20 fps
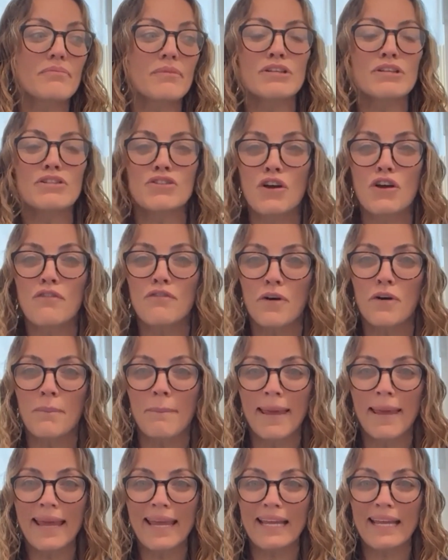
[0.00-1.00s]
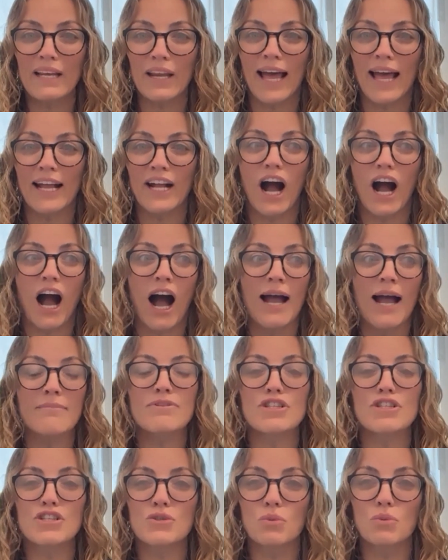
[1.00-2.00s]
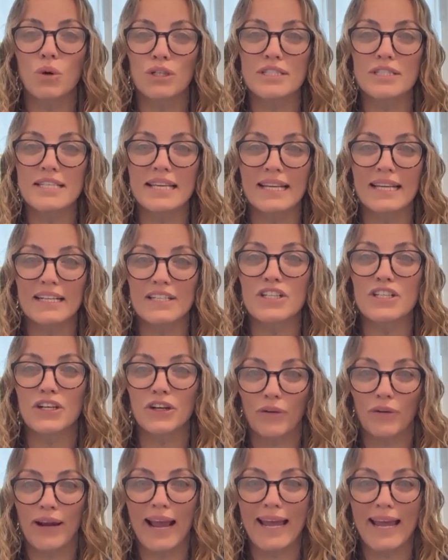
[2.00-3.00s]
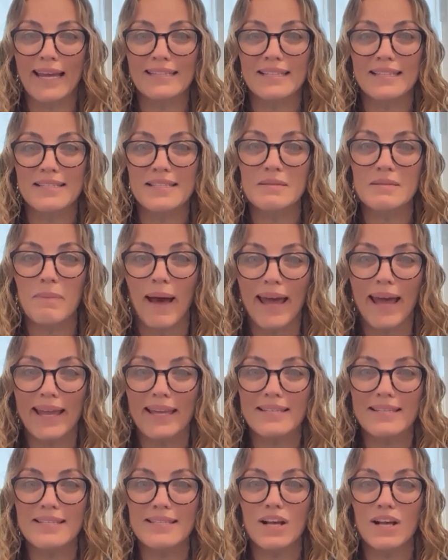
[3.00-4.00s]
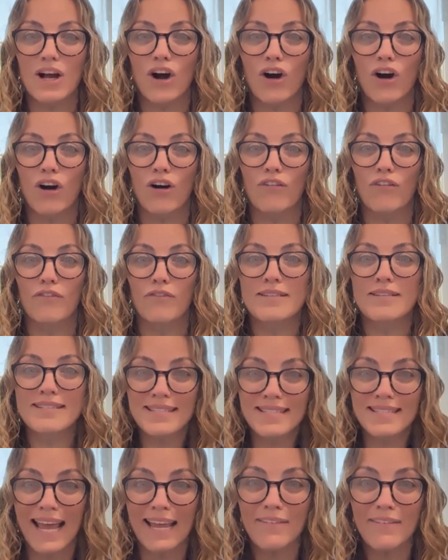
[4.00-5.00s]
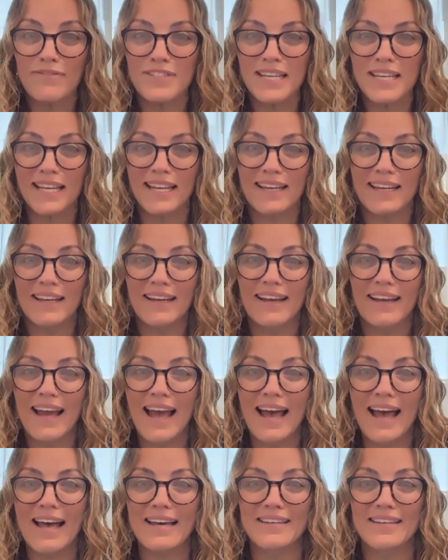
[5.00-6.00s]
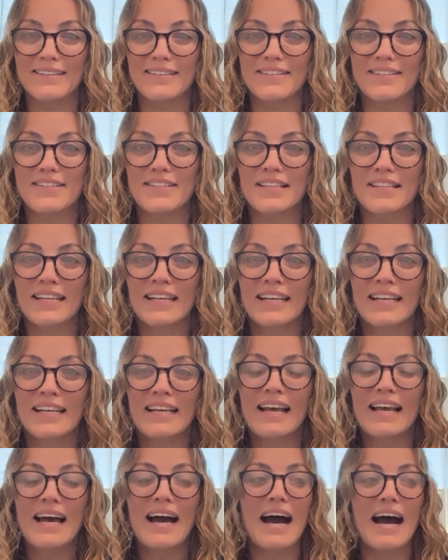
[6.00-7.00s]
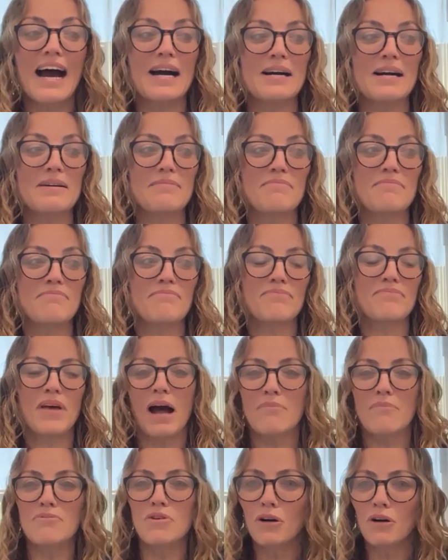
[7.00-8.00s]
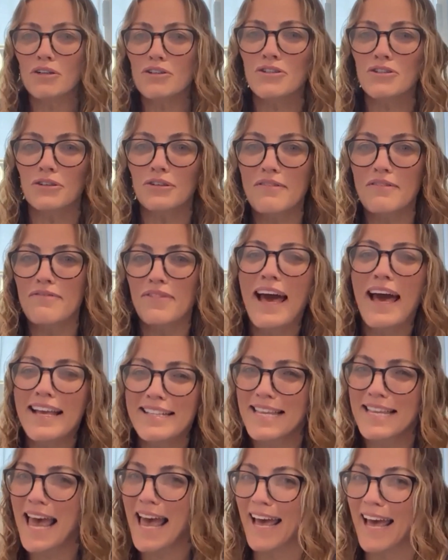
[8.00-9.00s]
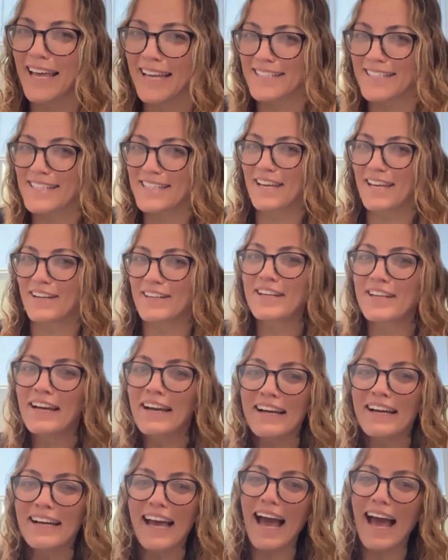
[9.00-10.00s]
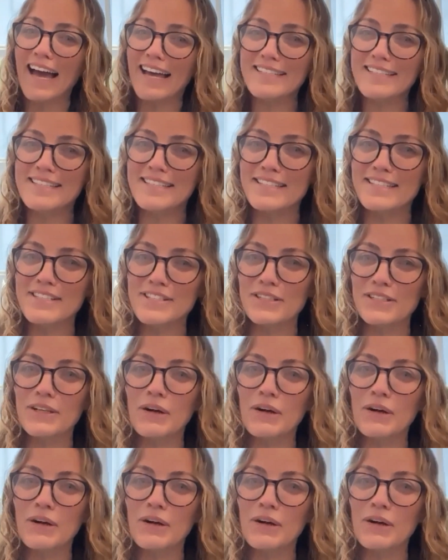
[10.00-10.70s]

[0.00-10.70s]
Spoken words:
so for me, like, I'm just wanting to create the space of safety. And I'm not sure if that's answered your